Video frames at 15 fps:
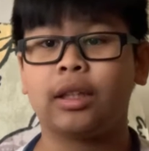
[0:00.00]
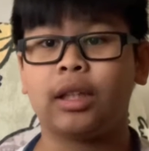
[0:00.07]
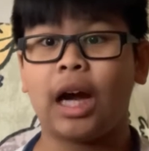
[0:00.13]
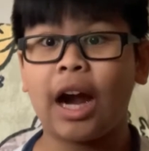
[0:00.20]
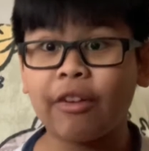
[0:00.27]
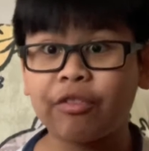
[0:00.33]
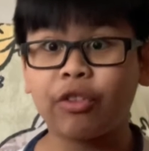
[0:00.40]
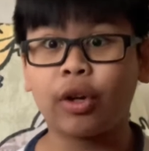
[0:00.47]

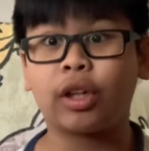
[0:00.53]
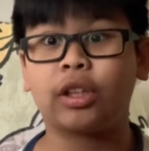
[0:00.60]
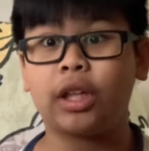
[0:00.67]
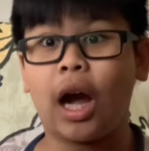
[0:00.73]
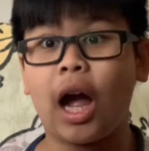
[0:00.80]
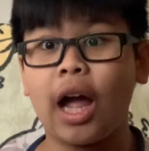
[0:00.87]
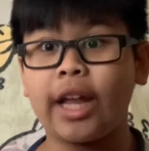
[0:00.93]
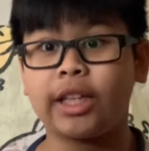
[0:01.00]
I
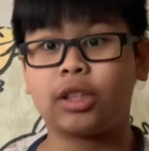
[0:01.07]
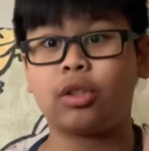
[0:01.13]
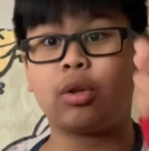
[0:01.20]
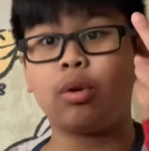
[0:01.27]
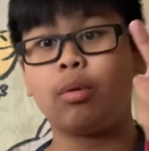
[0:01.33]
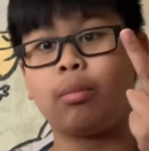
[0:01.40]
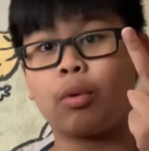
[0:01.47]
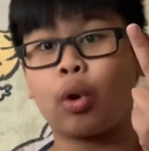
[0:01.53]
forgot
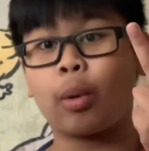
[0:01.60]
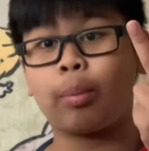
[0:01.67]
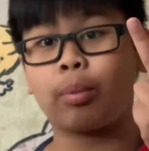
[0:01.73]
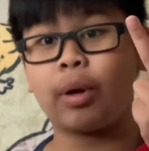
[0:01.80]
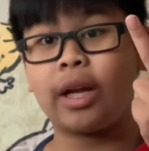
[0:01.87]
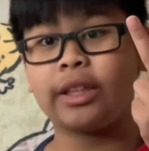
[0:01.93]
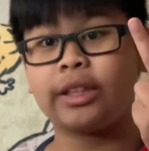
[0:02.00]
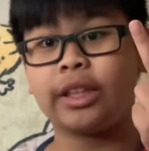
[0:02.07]
two more
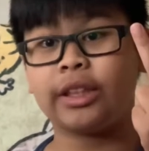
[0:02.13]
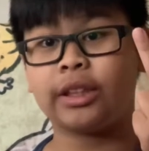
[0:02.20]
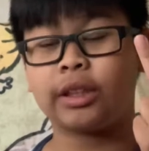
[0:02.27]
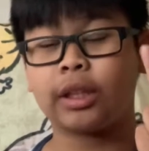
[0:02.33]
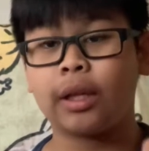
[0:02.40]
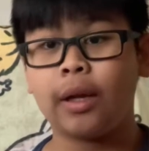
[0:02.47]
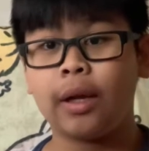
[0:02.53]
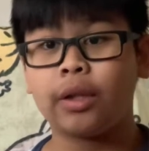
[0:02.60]

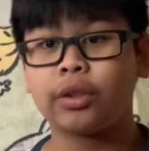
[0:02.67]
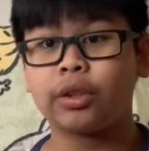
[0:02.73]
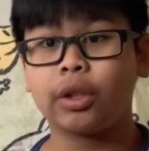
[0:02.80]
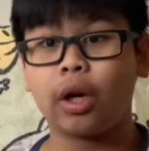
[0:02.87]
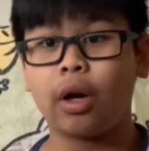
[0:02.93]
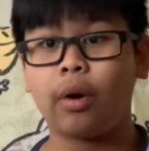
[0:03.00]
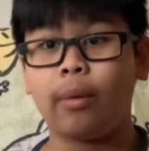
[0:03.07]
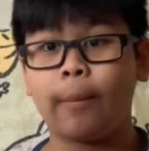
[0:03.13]
presents.
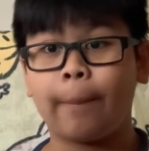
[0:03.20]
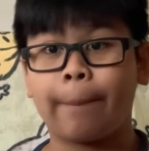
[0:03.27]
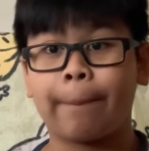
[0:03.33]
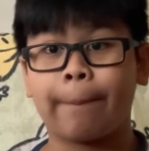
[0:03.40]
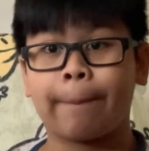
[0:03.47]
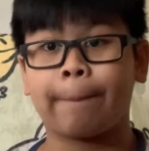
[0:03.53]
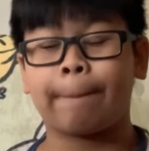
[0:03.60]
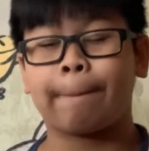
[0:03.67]
So
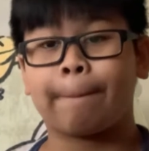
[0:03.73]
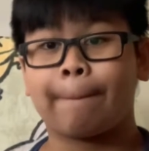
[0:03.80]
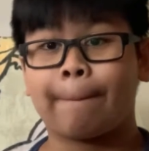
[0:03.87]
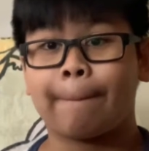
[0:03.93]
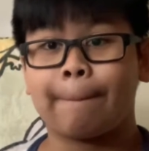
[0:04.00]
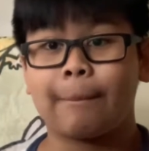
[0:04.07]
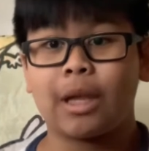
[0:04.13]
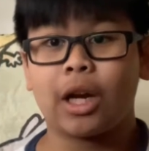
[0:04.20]

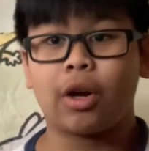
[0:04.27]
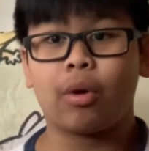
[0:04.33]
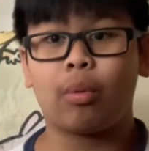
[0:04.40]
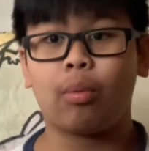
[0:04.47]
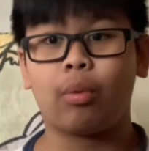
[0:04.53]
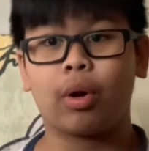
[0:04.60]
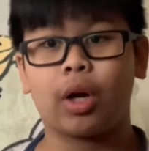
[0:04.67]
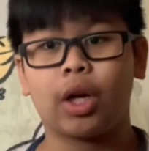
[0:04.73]
there
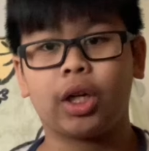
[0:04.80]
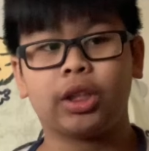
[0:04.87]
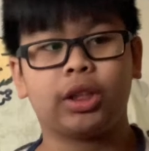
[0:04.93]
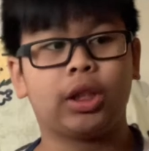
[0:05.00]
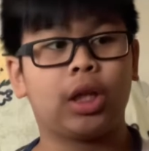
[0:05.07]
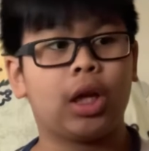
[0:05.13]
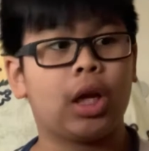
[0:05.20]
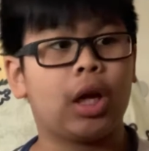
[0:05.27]

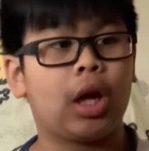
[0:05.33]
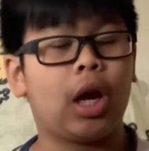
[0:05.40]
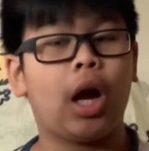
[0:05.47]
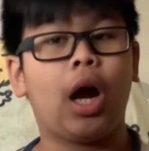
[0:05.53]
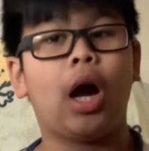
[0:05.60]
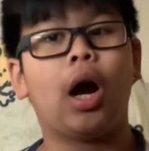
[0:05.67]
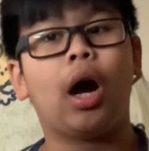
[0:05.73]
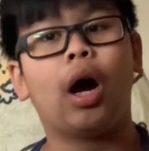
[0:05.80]
was
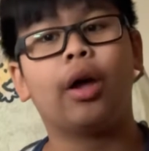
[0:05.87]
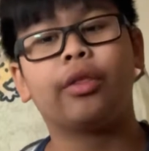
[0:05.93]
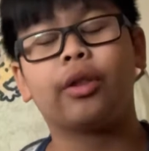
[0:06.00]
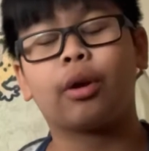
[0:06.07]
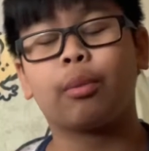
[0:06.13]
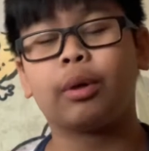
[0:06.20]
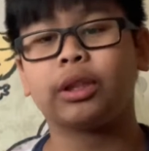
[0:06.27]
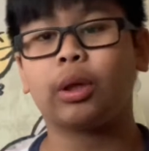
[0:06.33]
uh,
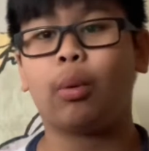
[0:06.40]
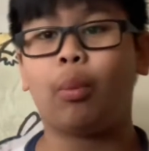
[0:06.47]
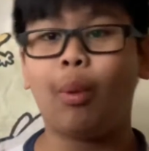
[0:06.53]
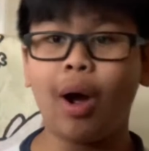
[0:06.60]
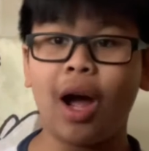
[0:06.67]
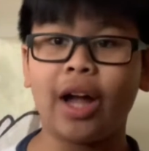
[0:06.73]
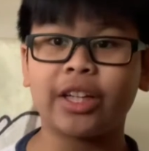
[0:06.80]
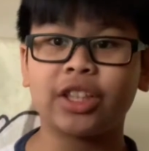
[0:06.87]
there was a
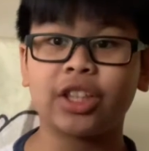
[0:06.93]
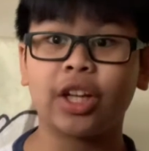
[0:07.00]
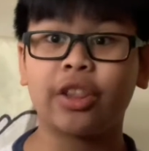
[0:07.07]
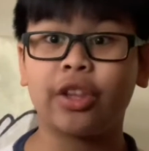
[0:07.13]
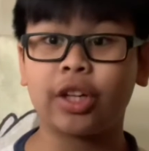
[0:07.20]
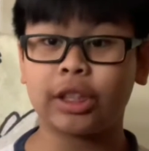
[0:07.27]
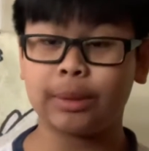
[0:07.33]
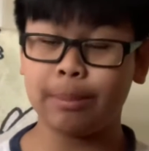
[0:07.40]
watch.
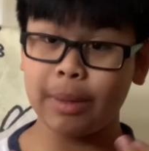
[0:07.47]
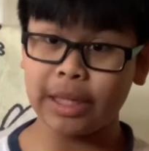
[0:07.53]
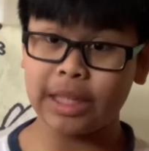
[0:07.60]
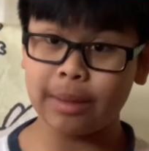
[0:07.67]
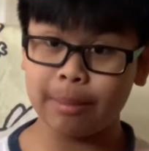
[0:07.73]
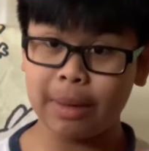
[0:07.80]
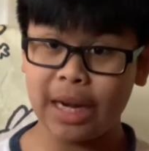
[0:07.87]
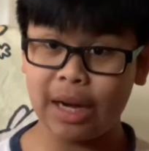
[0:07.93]
There's
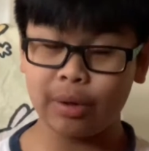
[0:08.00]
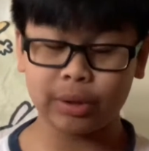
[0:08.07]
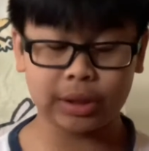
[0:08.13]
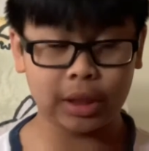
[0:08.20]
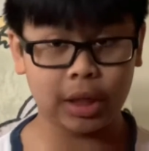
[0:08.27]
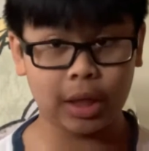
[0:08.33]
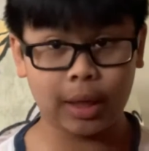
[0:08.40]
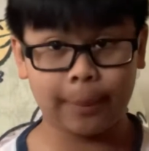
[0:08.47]
Mickey Mouse.
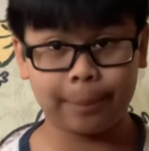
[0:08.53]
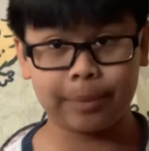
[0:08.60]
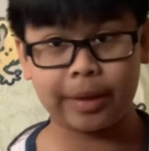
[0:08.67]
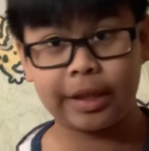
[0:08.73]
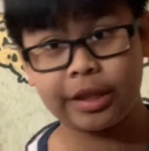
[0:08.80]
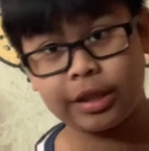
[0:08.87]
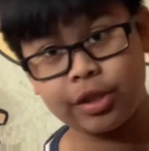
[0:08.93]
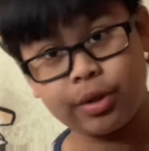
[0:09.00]
Um,
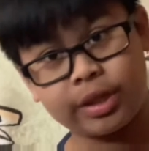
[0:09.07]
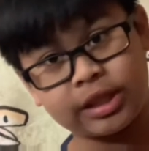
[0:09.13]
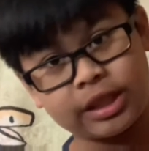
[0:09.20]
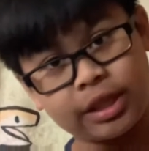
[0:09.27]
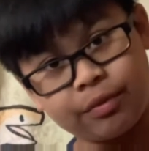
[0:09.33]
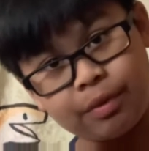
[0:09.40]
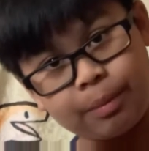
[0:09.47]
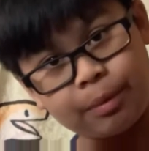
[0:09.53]
you can
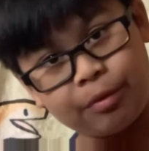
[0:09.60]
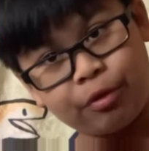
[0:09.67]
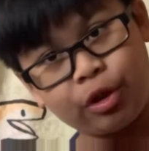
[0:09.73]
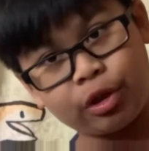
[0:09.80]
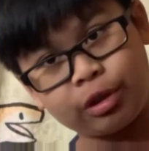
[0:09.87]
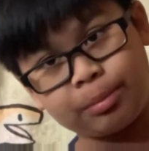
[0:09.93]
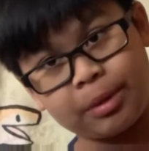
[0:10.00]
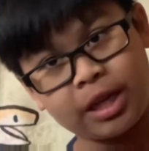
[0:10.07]
see from the
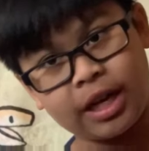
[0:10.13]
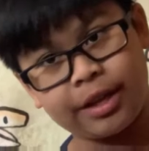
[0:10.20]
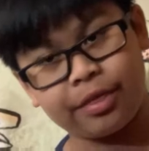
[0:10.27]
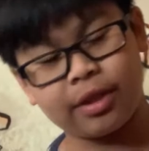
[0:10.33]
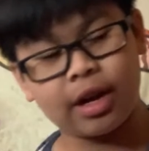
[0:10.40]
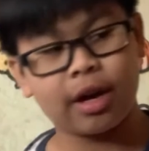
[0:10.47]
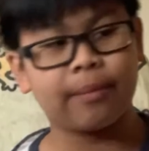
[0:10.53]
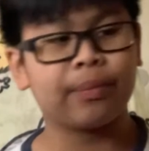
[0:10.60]
photos
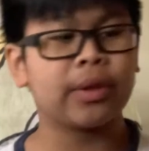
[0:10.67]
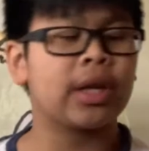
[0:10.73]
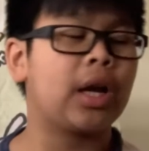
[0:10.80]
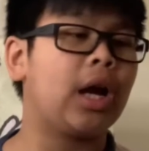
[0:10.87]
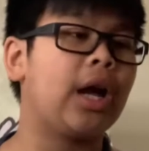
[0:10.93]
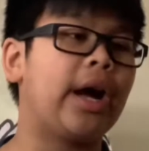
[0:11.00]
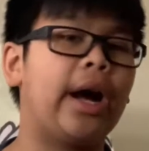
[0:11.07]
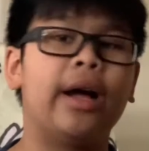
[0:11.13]
behind there.
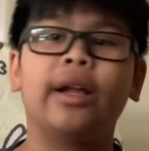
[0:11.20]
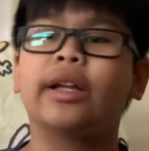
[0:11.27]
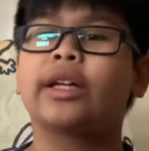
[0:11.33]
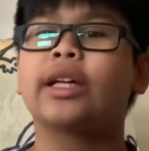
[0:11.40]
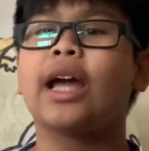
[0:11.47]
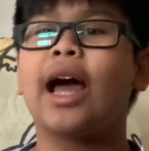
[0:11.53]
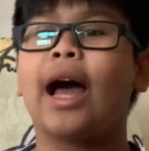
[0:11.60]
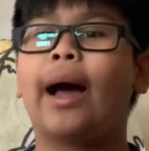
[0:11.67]
Uh,
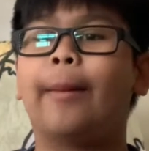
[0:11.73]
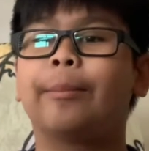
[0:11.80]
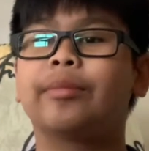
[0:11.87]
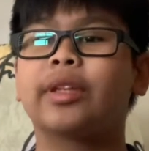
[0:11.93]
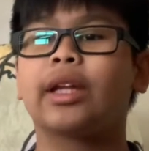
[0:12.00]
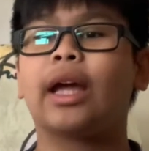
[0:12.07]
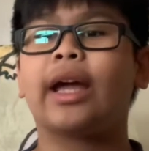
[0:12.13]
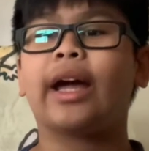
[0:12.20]
yeah,
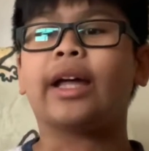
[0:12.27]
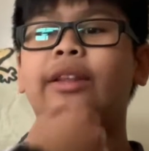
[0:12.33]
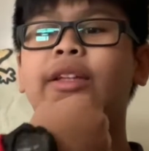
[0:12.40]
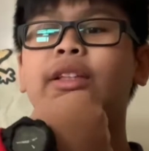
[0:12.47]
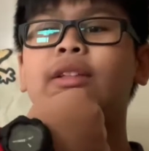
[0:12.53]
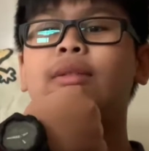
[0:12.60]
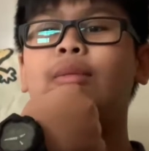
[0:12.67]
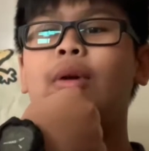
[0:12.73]
and
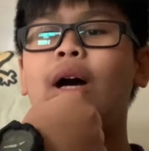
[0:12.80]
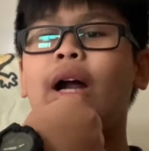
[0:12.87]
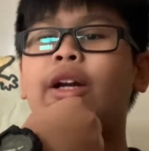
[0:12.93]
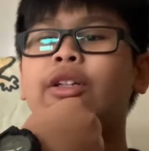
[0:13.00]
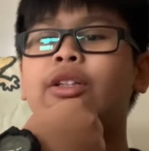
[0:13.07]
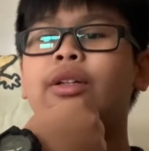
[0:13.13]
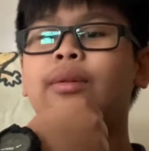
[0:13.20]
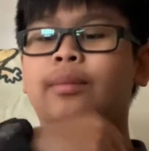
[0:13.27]
this is the
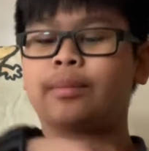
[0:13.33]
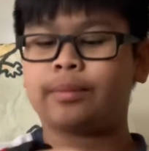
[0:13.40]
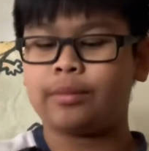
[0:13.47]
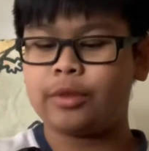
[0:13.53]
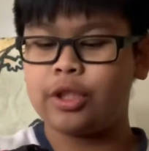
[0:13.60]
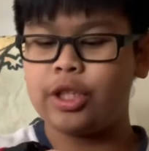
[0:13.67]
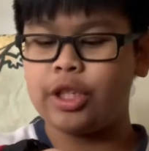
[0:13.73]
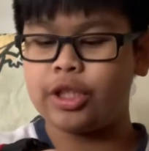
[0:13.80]
watch,
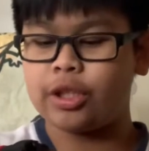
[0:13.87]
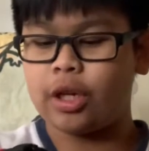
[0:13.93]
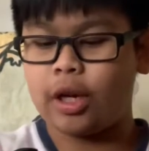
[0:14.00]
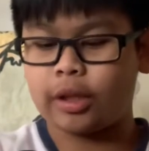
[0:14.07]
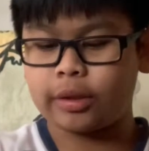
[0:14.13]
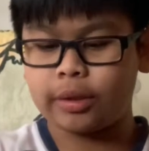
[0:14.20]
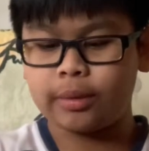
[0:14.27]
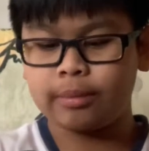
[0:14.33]

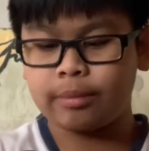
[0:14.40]
G-Shock.